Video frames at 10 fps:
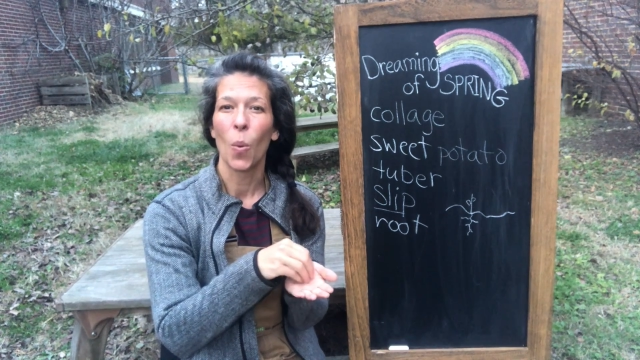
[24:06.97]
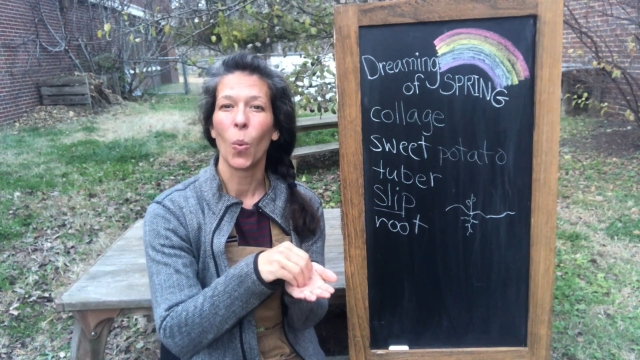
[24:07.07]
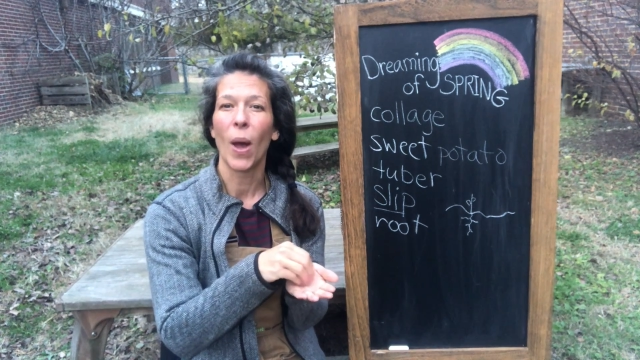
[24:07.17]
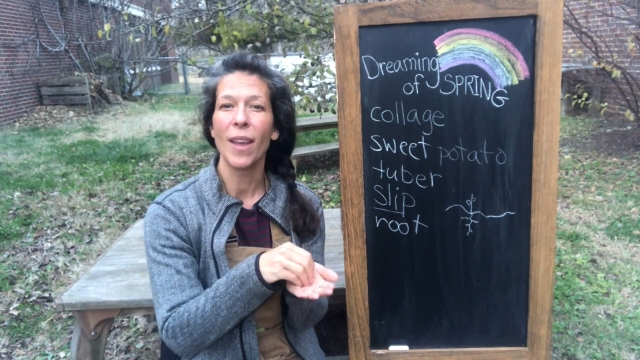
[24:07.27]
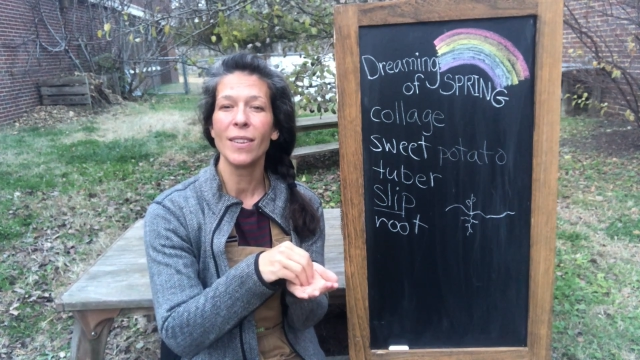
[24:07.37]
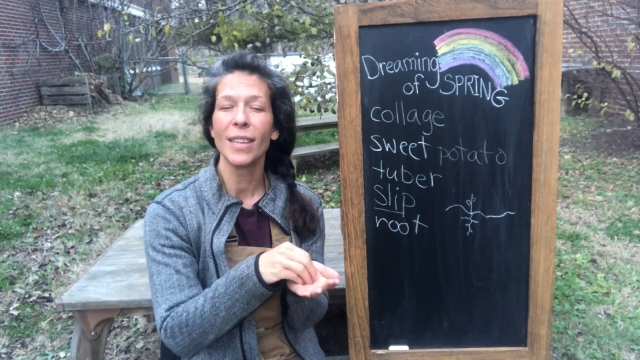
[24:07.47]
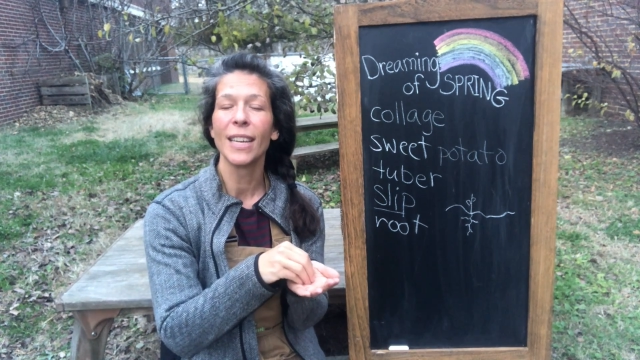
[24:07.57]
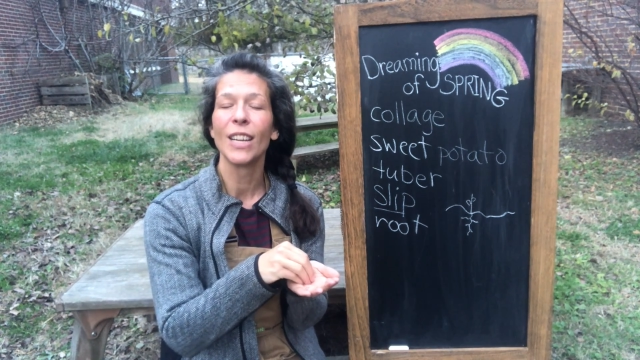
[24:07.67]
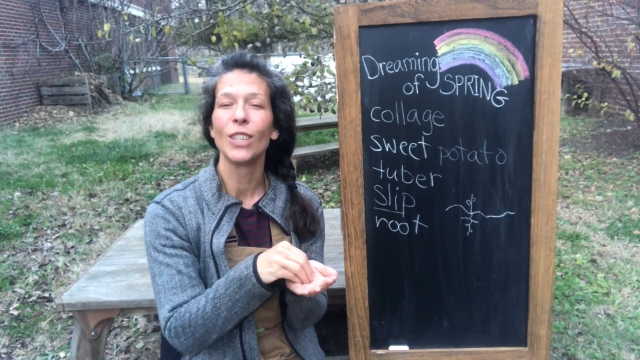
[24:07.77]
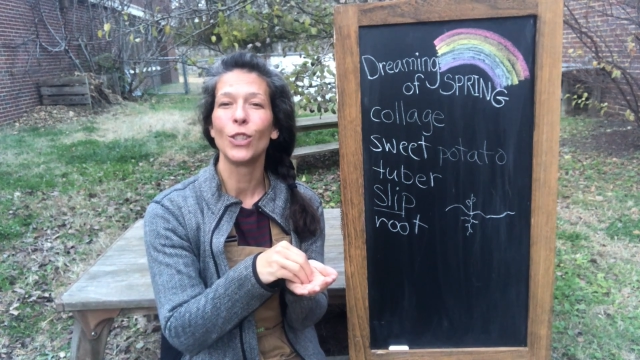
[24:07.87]
1,
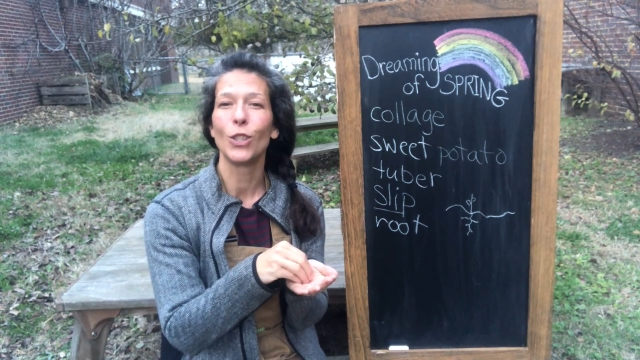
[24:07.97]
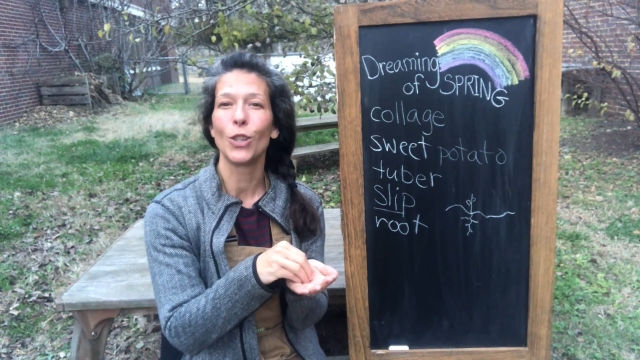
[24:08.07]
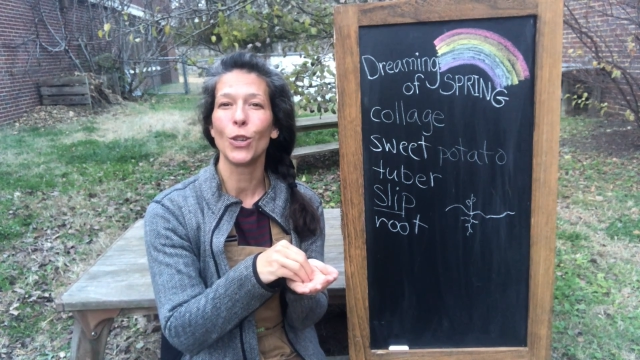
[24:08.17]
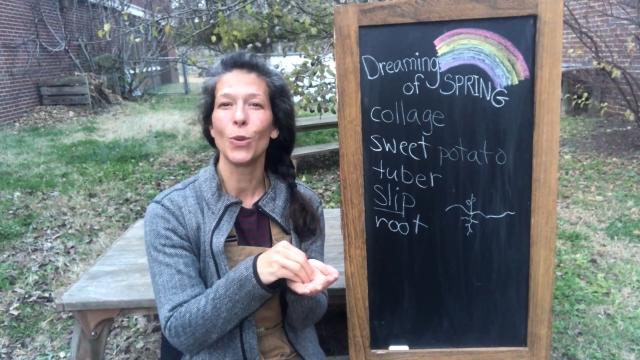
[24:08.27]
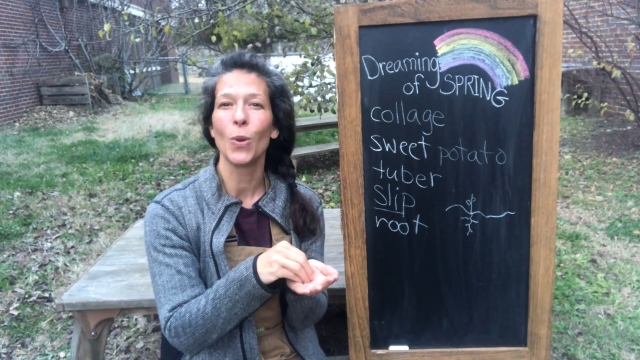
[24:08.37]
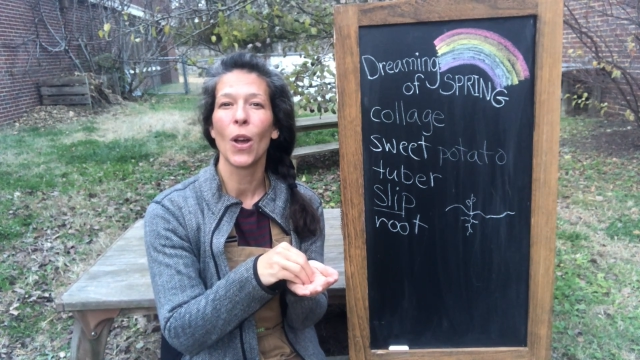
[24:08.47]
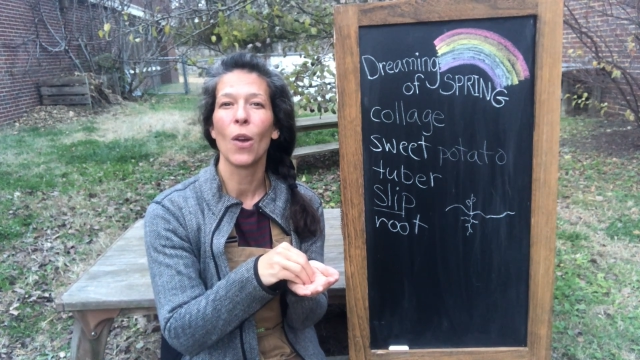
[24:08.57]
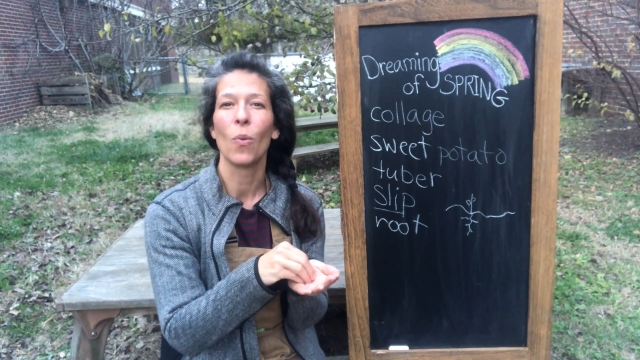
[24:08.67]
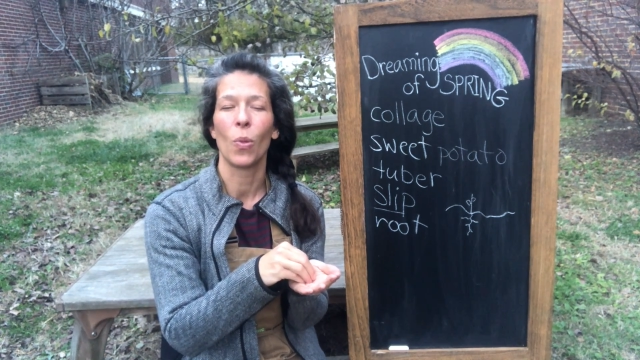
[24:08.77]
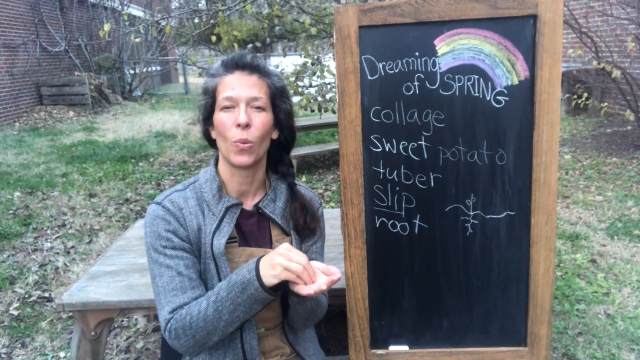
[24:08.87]
2,
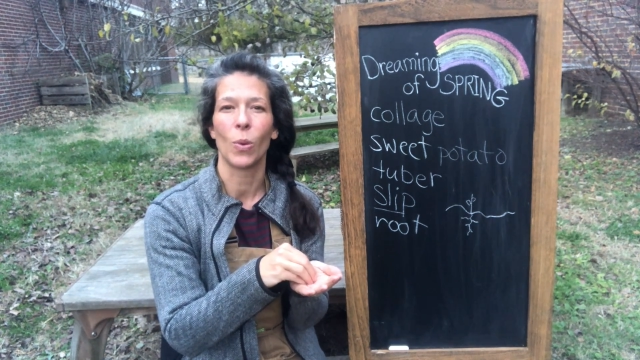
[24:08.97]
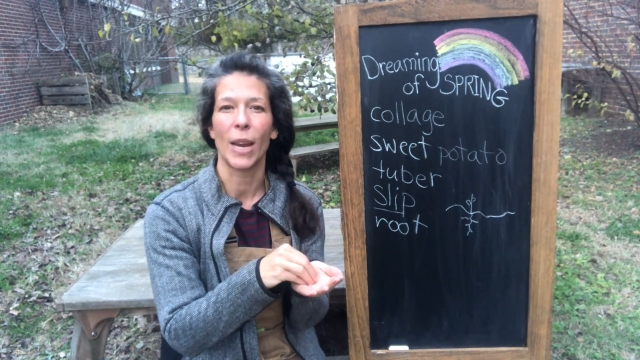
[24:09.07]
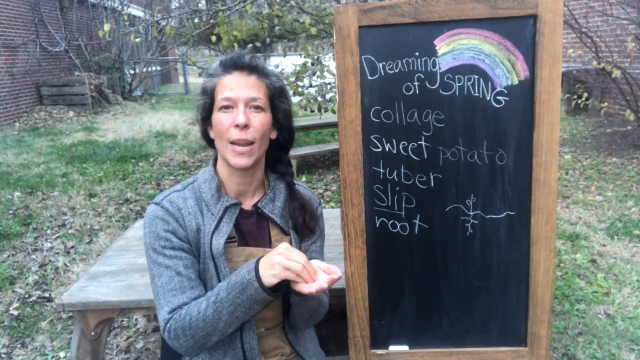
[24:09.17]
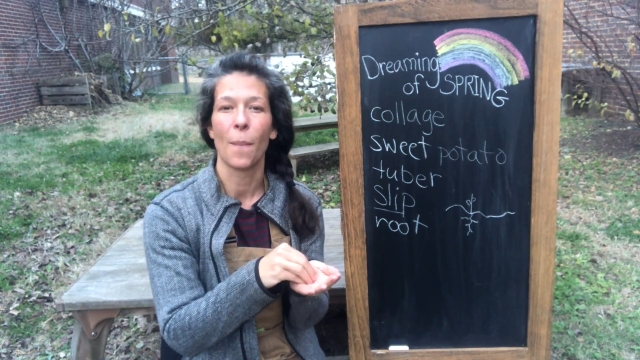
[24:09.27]
3.